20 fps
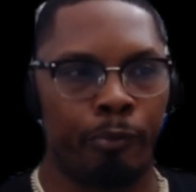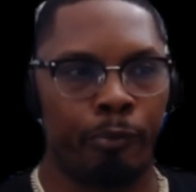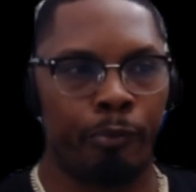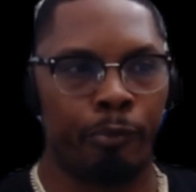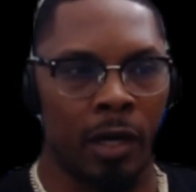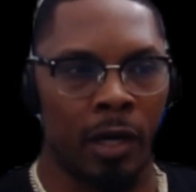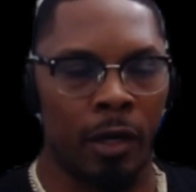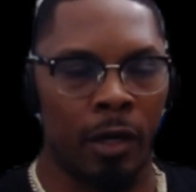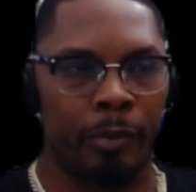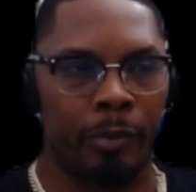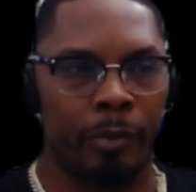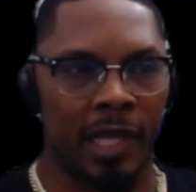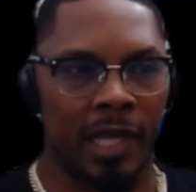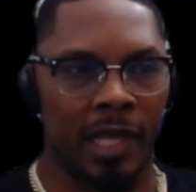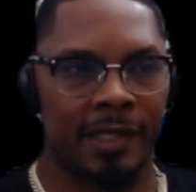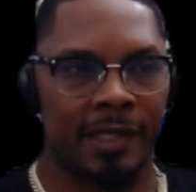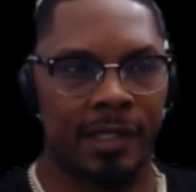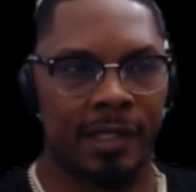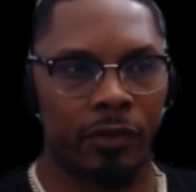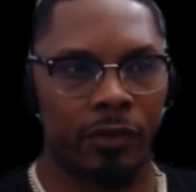
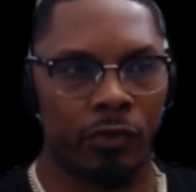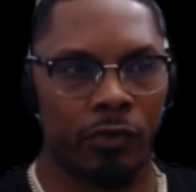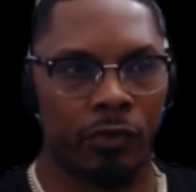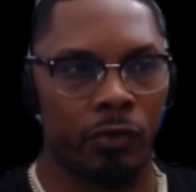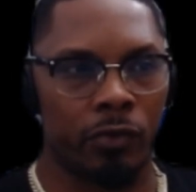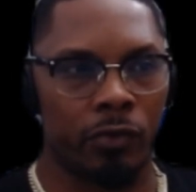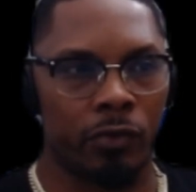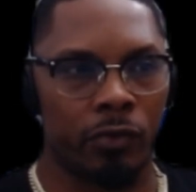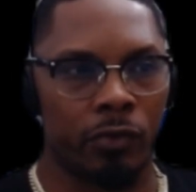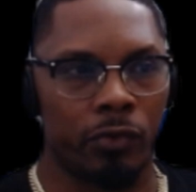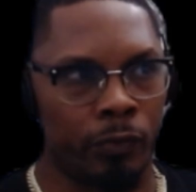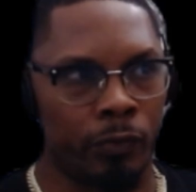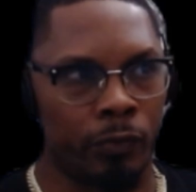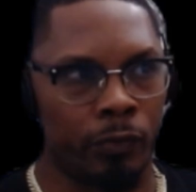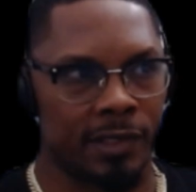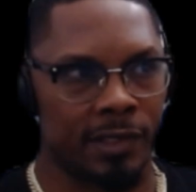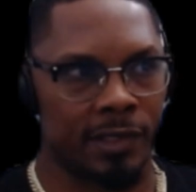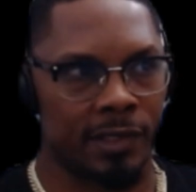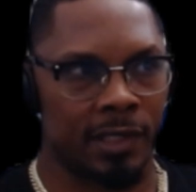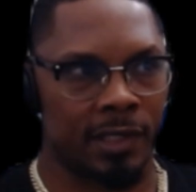blasted through, which
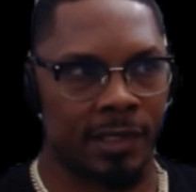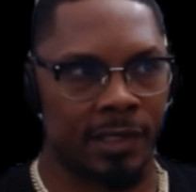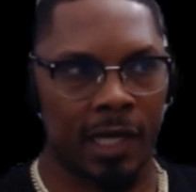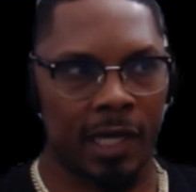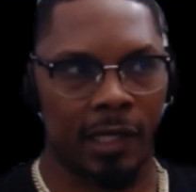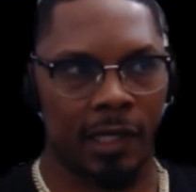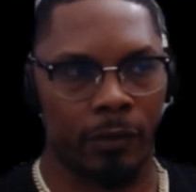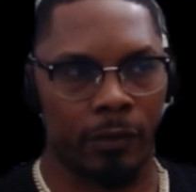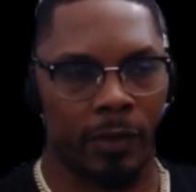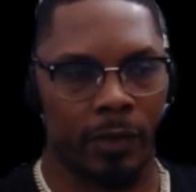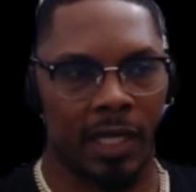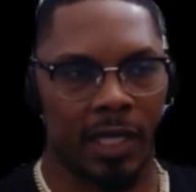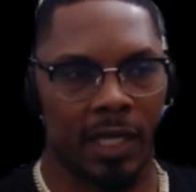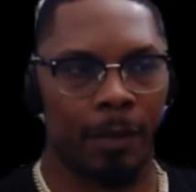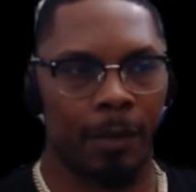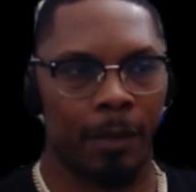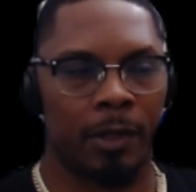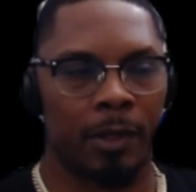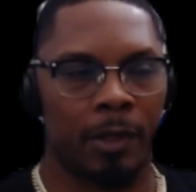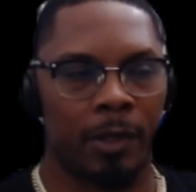is exactly what
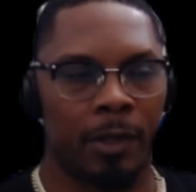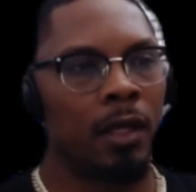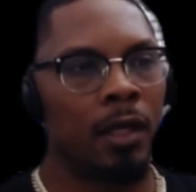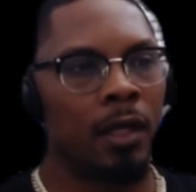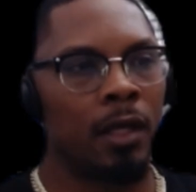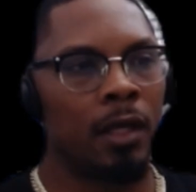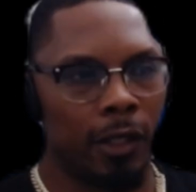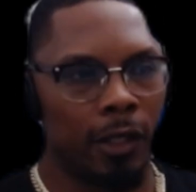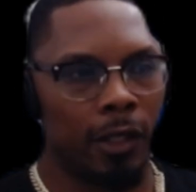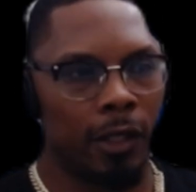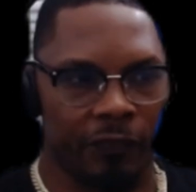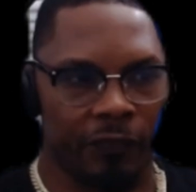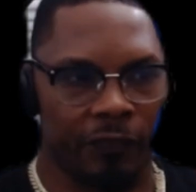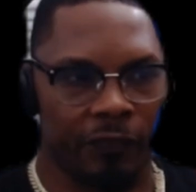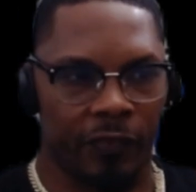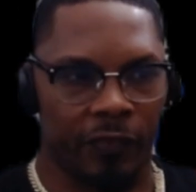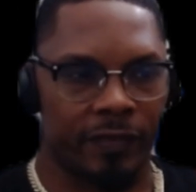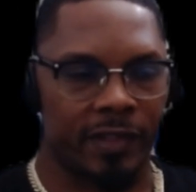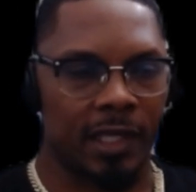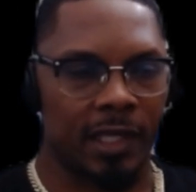happened here on the
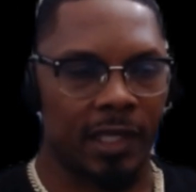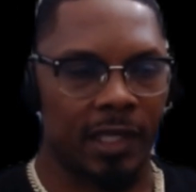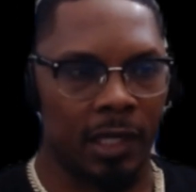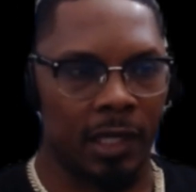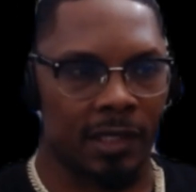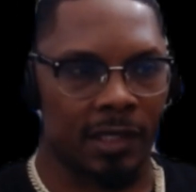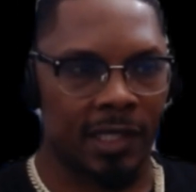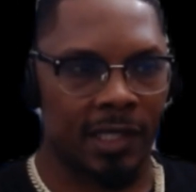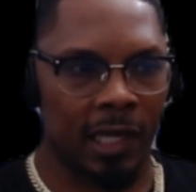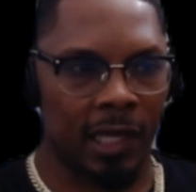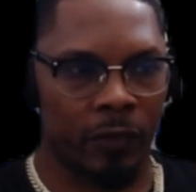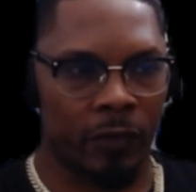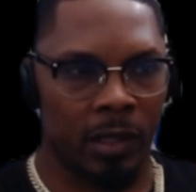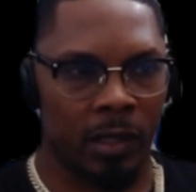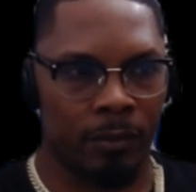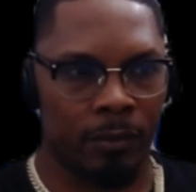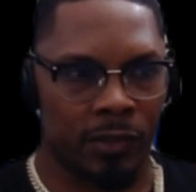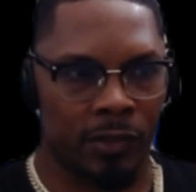15-minute time frame.